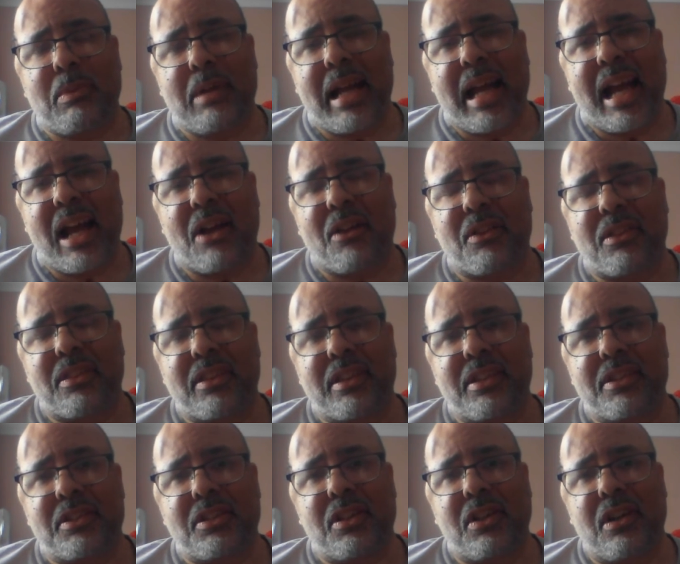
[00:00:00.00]
how
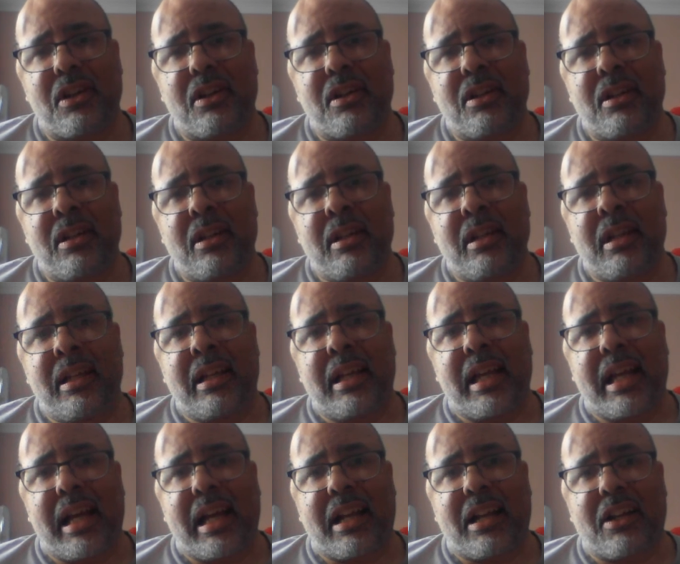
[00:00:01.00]
things are,
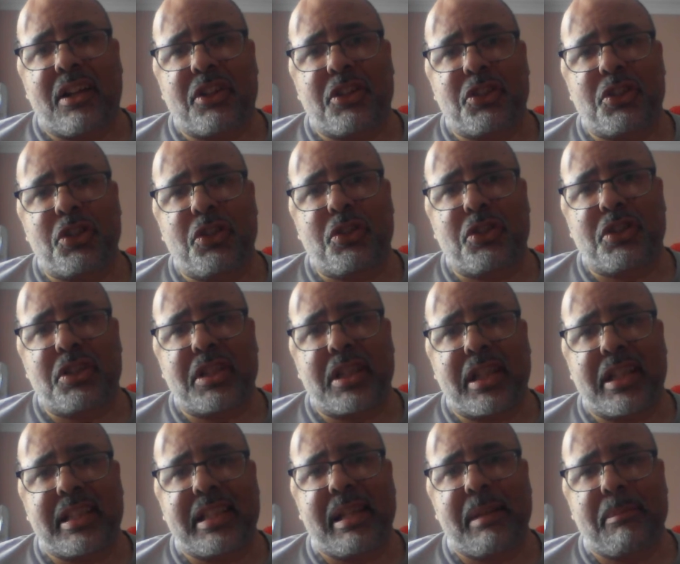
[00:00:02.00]
and I should
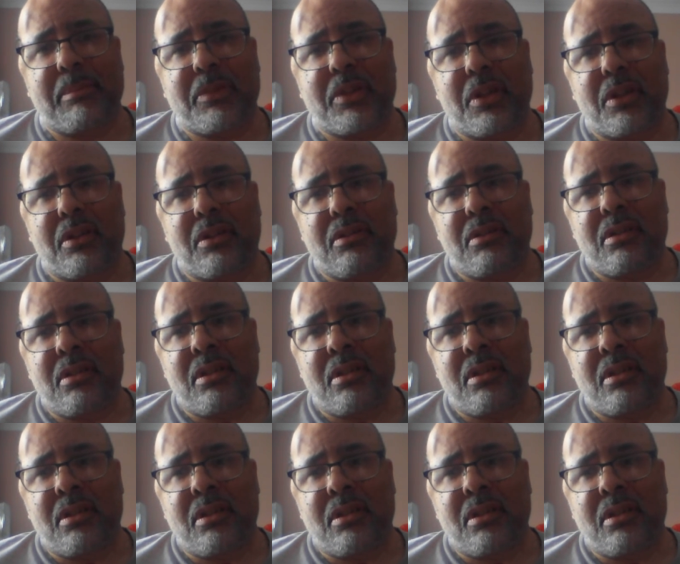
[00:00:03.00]
accept it.